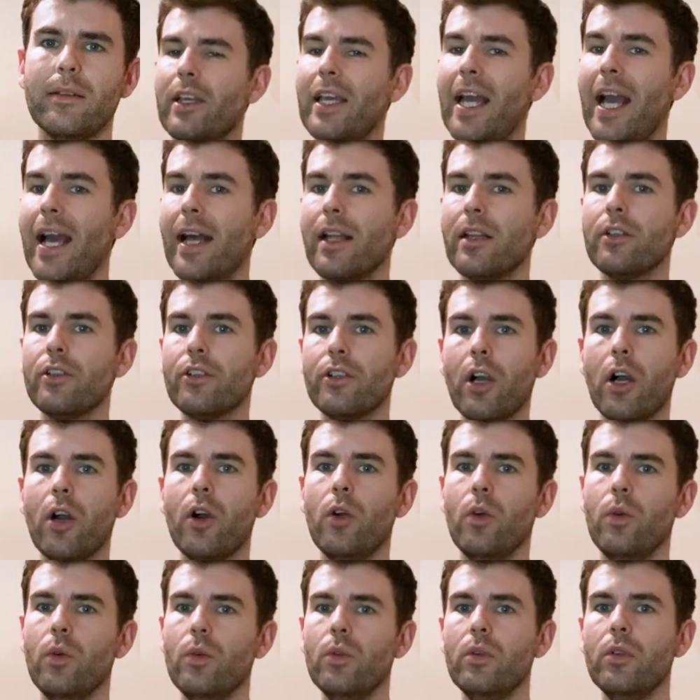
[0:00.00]
can
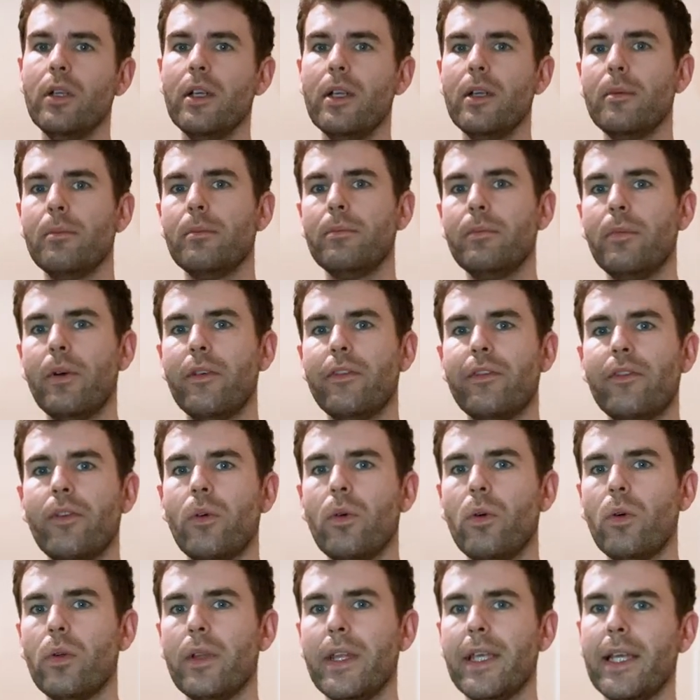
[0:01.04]
go
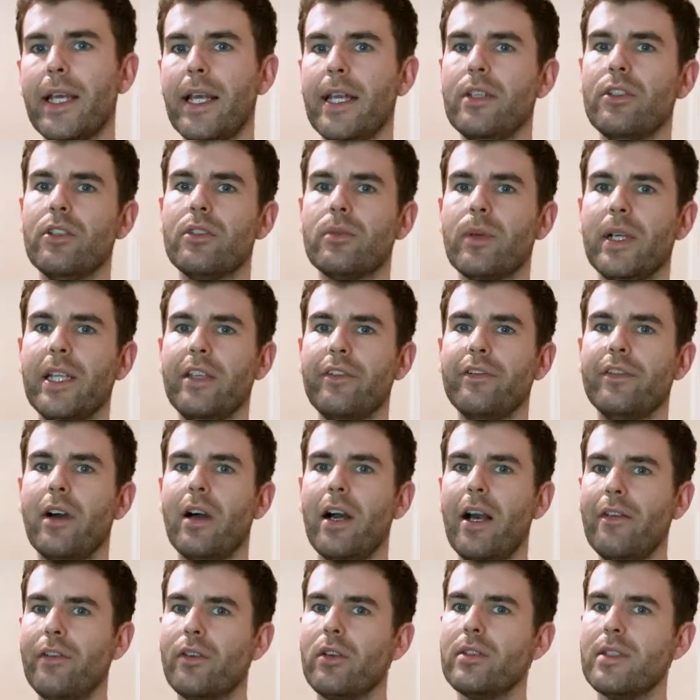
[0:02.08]
before the age of
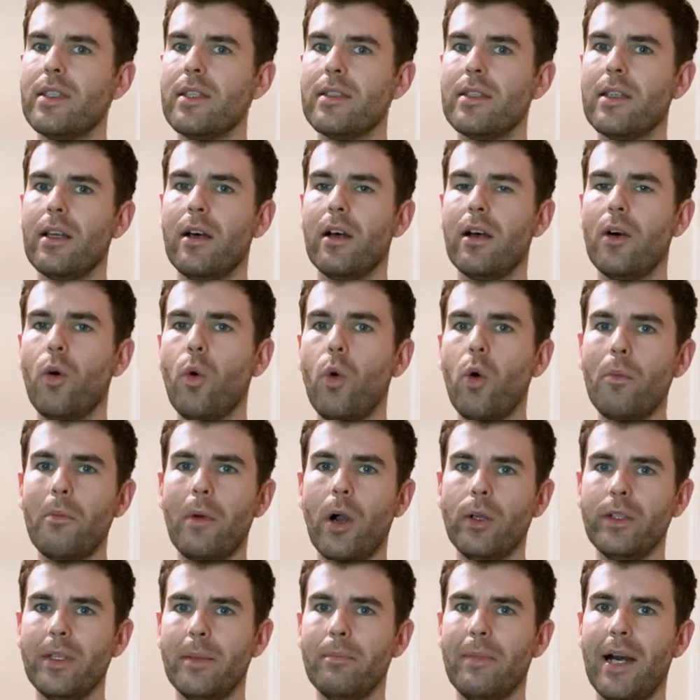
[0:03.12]
25 because it's a
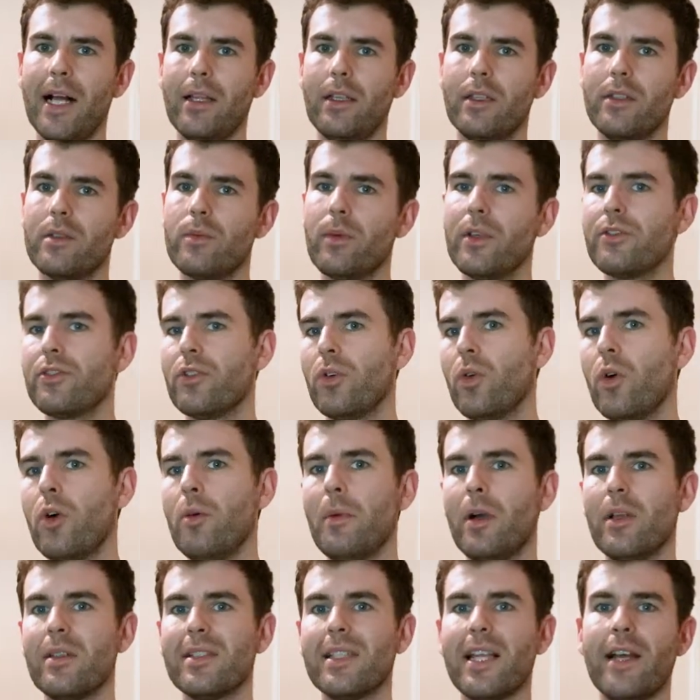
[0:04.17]
hormone imbalance. Once your
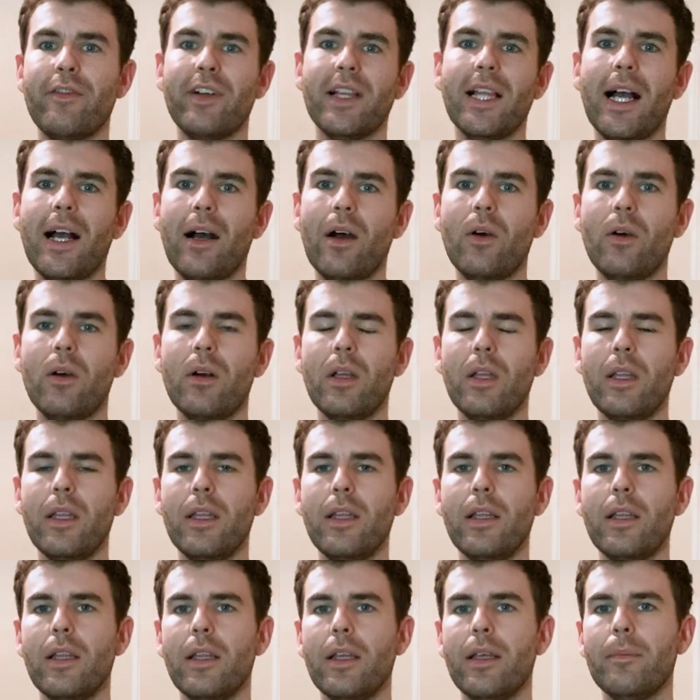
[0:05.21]
hormones level out,
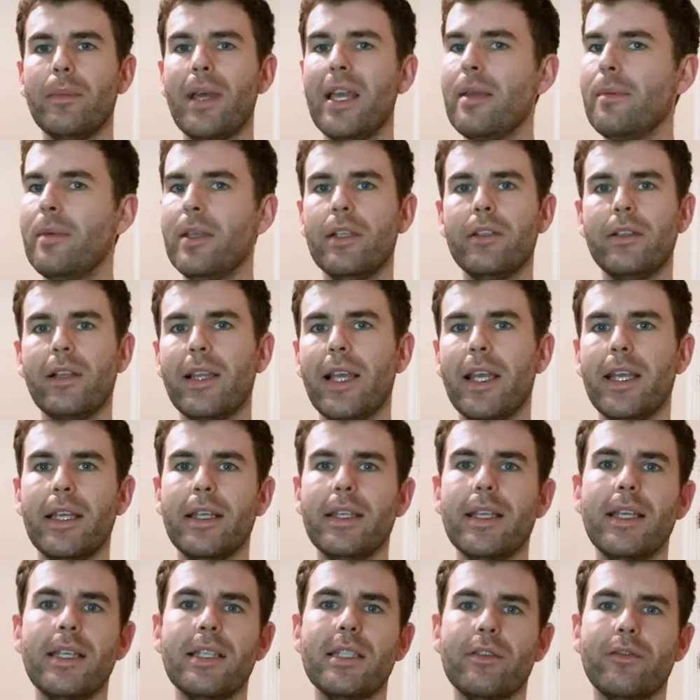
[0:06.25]
maybe in your later
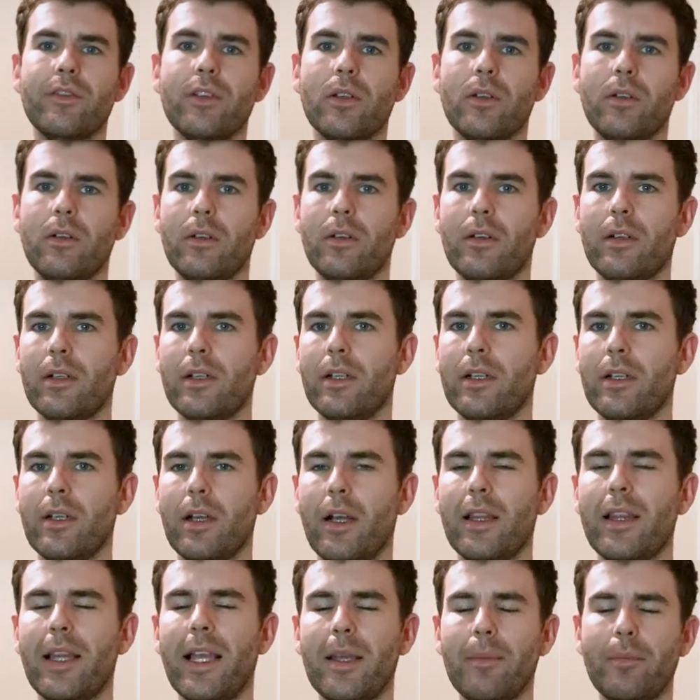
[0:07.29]
years, if you're
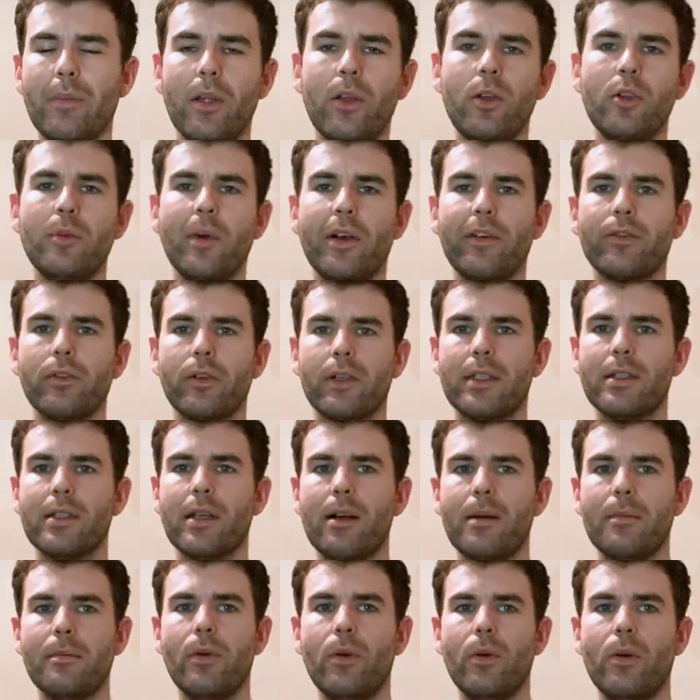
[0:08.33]
uh, a late bloomer, for
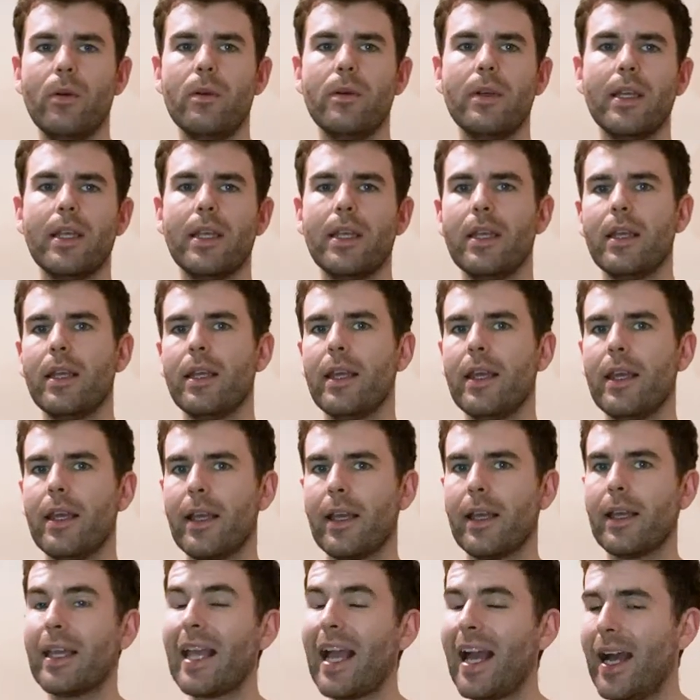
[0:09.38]
example, it
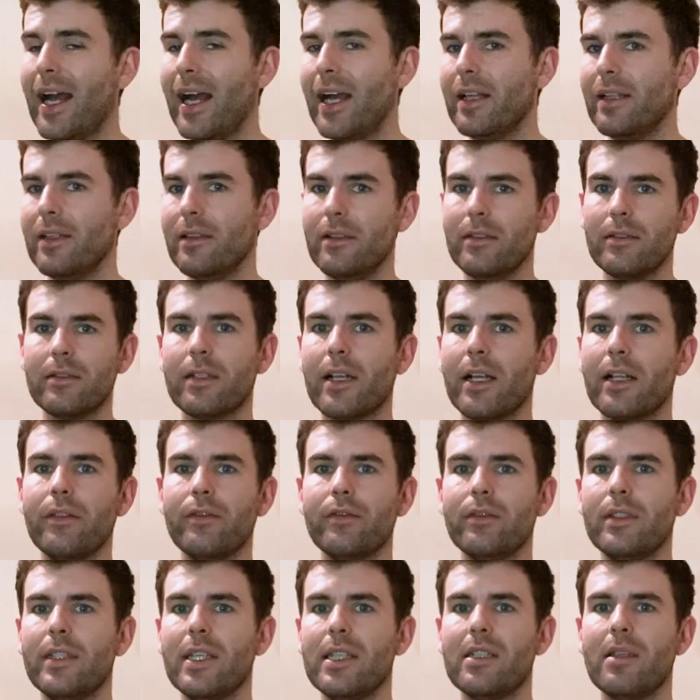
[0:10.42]
can kind
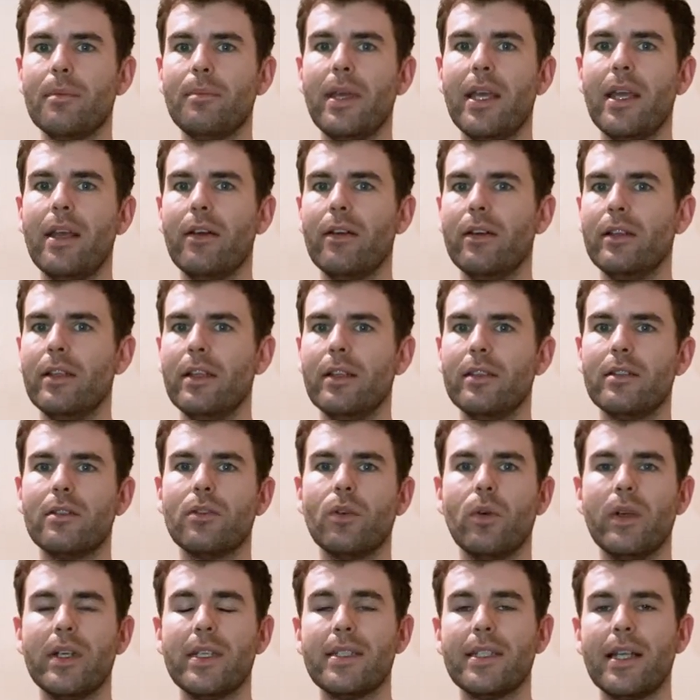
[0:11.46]
of disappear and, and
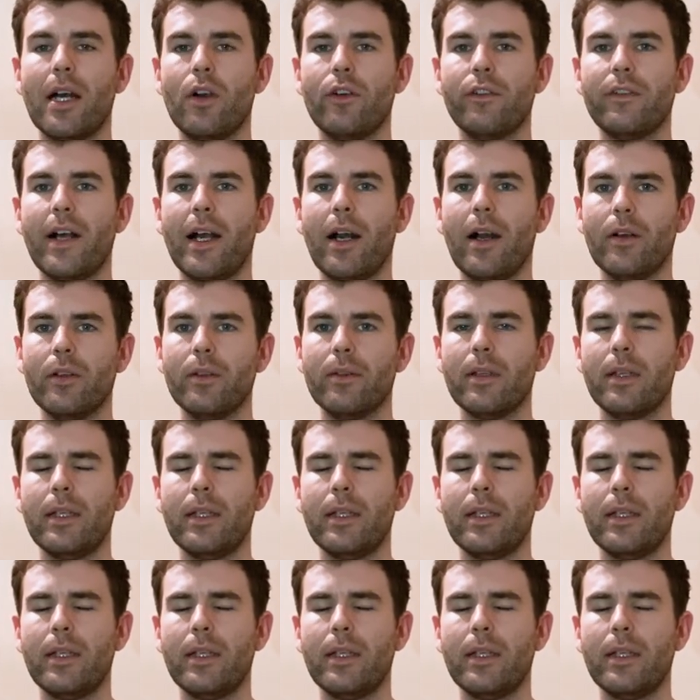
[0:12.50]
sort itself out.